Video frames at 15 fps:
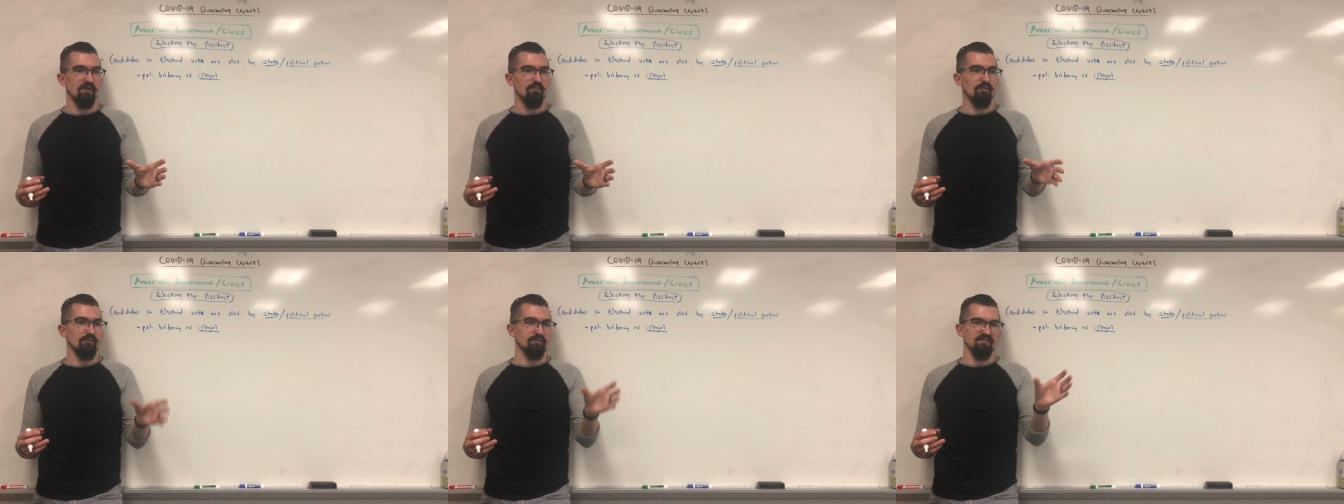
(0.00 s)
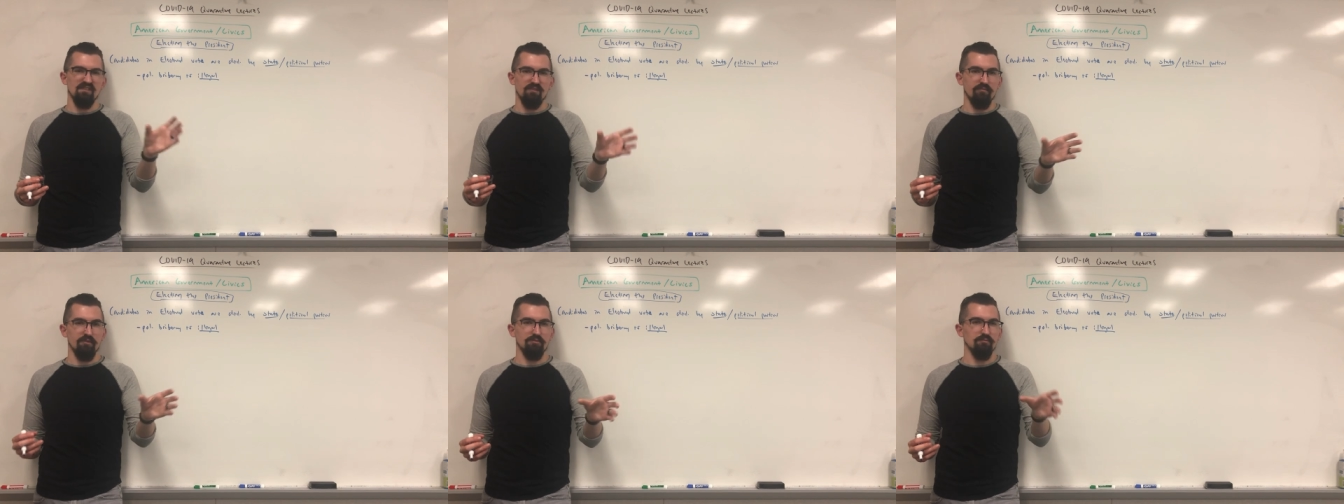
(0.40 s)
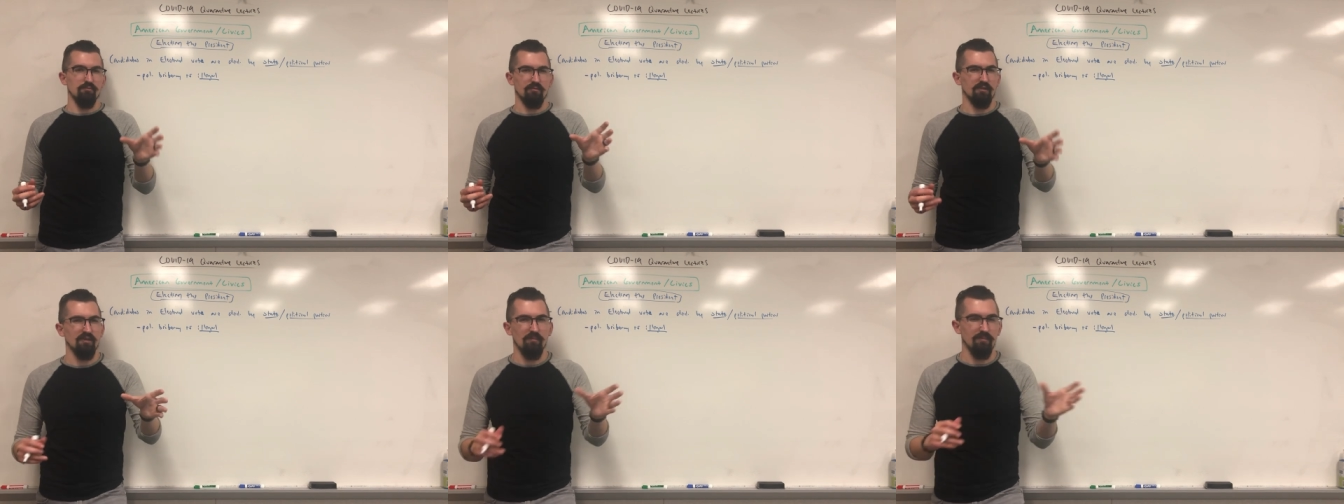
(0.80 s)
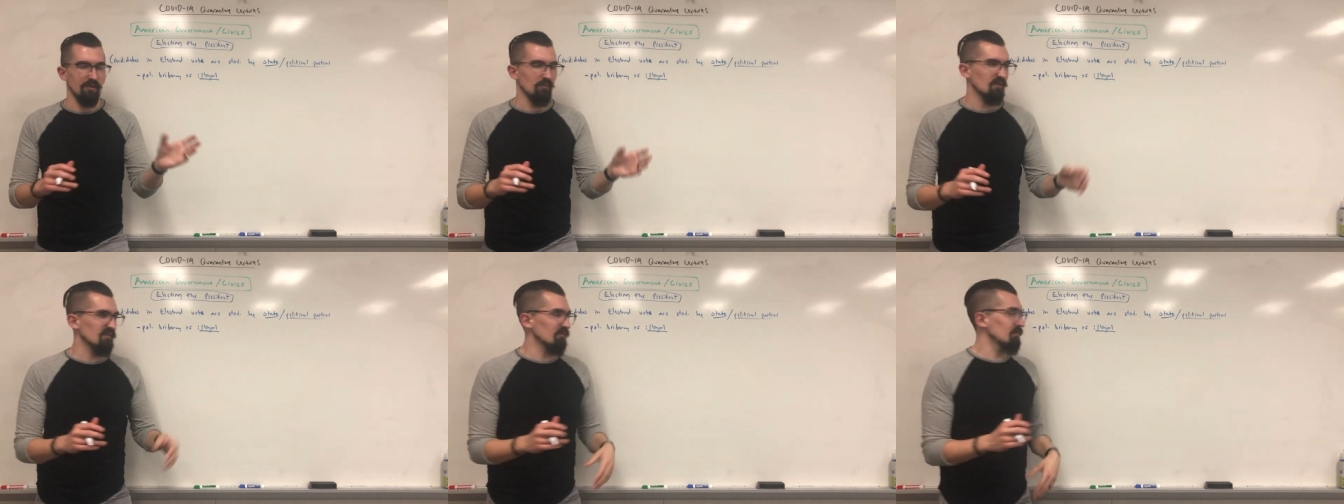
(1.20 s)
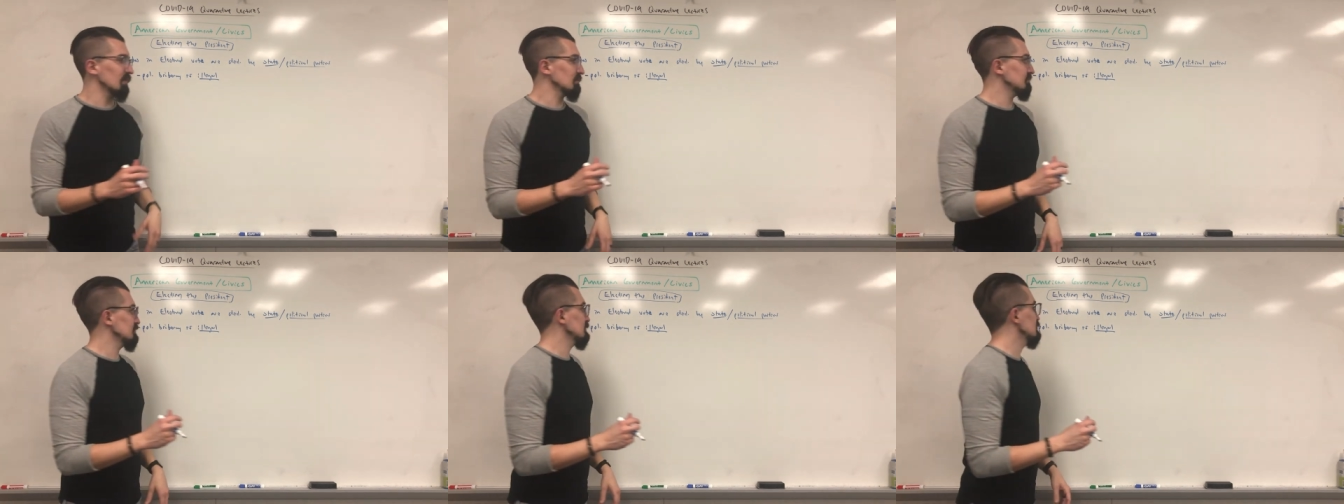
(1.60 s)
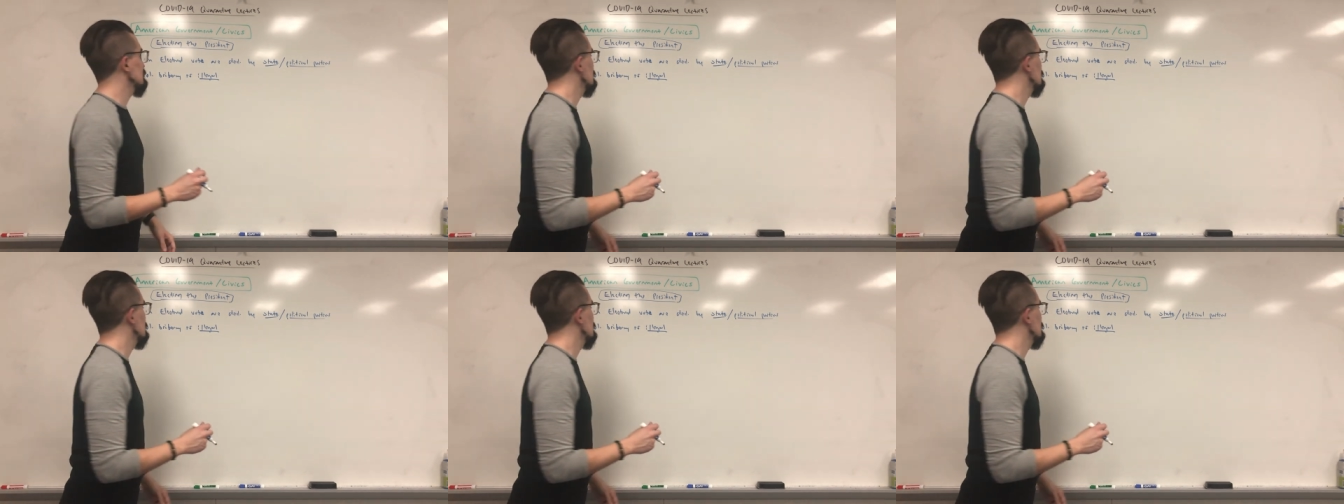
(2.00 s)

whether it's an individual or a company or whatever it might be.